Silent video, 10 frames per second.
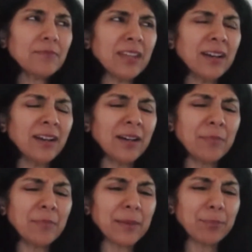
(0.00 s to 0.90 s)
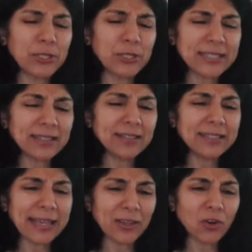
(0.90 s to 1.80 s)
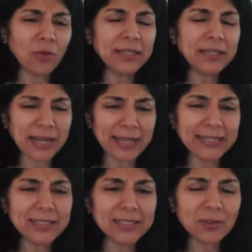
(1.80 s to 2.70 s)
political and economic rights,